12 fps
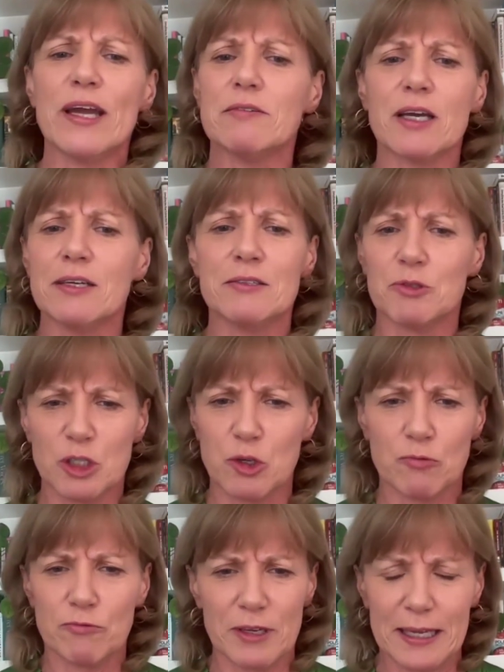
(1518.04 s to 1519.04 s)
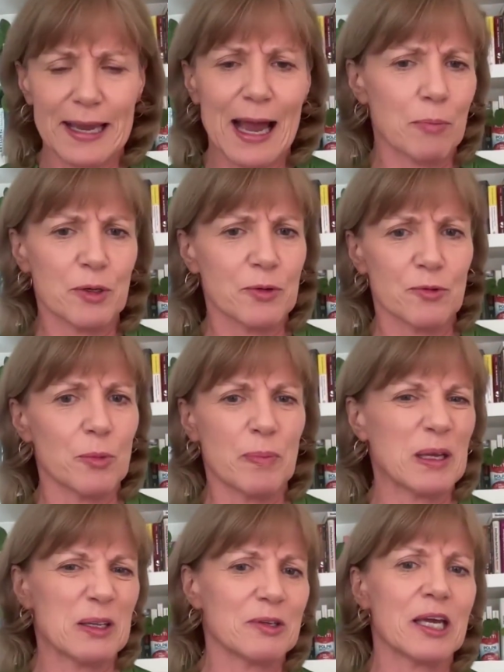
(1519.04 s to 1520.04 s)
weight gain doesn't really happen on the
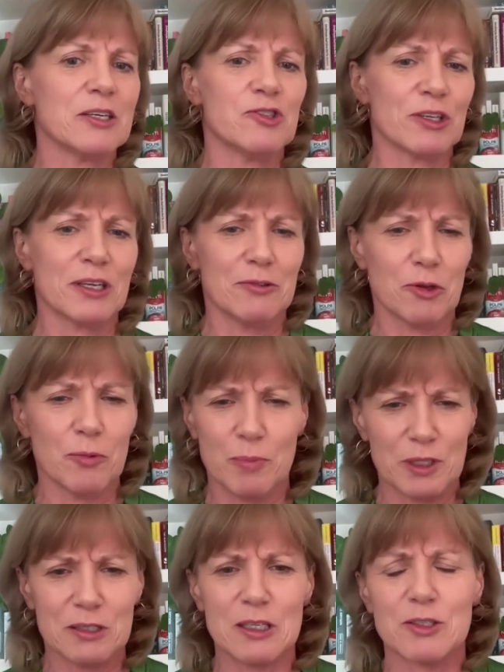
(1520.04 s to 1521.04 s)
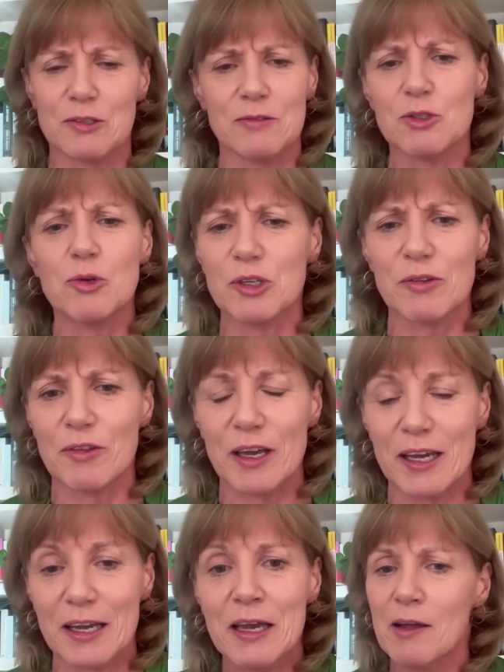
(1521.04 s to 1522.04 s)
pill occasionally, but it doesn't, it's not a
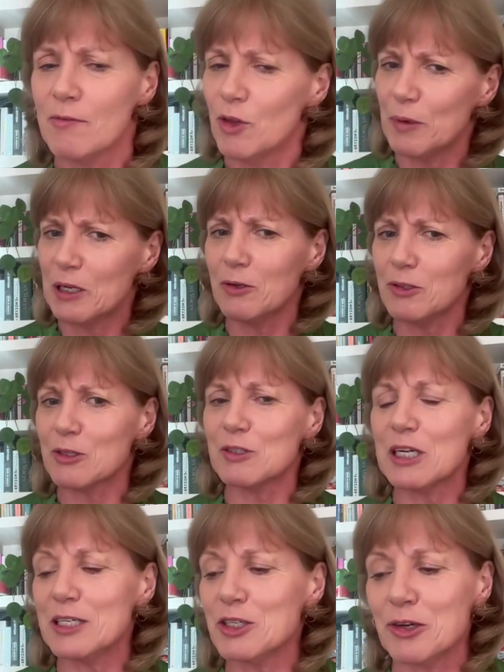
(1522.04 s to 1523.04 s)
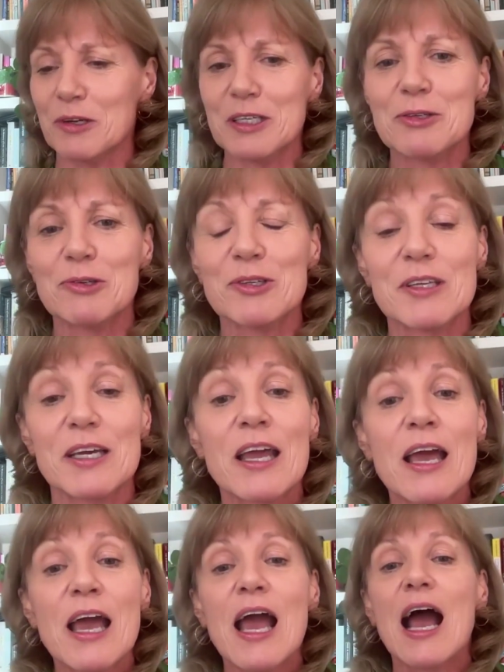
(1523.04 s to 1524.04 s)
thing. There have been lots of tests showing it's not a thing.
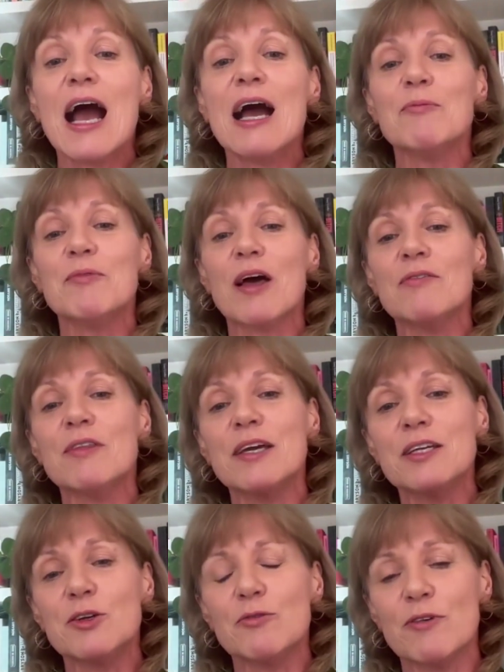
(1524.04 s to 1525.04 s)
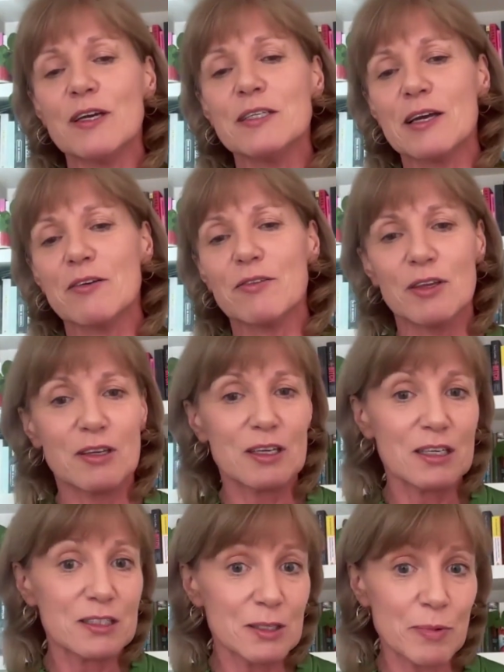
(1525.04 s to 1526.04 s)
And then you find out that
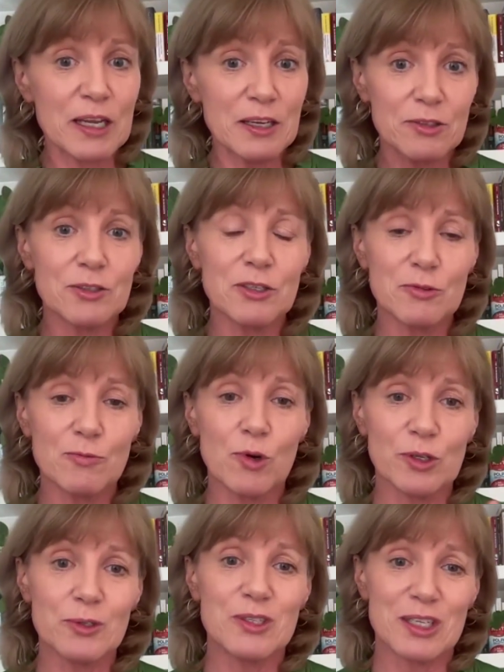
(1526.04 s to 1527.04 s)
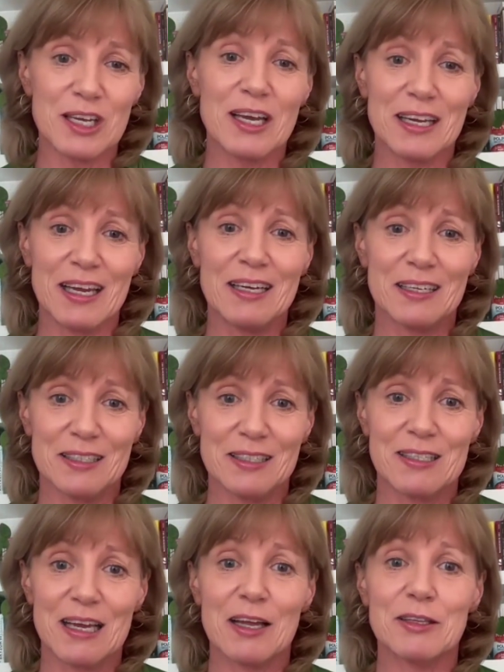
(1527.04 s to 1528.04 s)
depending on what your DNA
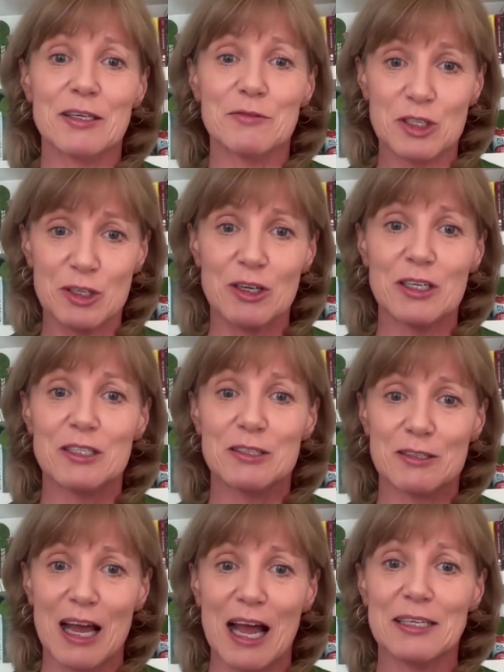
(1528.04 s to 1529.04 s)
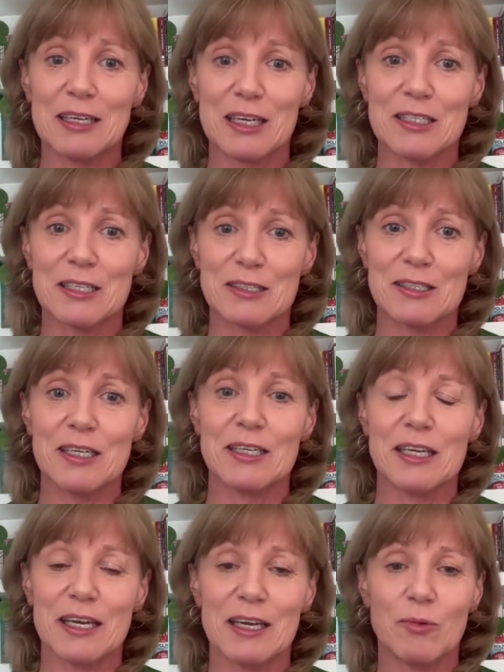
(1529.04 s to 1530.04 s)
is, and they've started analyzing
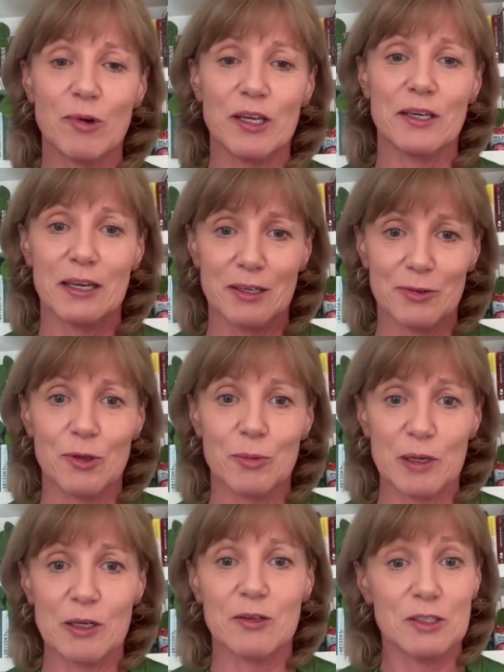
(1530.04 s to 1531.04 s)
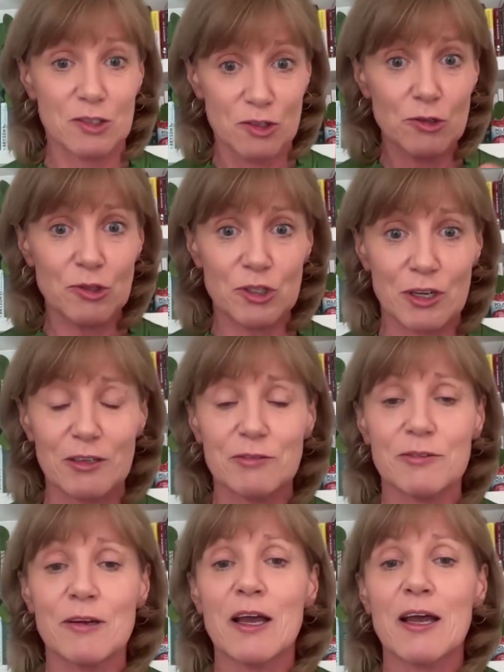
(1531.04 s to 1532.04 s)
DNA and weight gain on the pill, and it's new
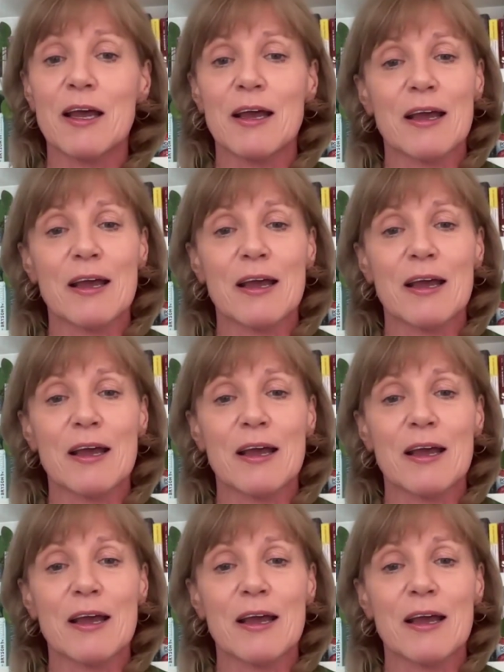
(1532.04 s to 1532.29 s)
stuff.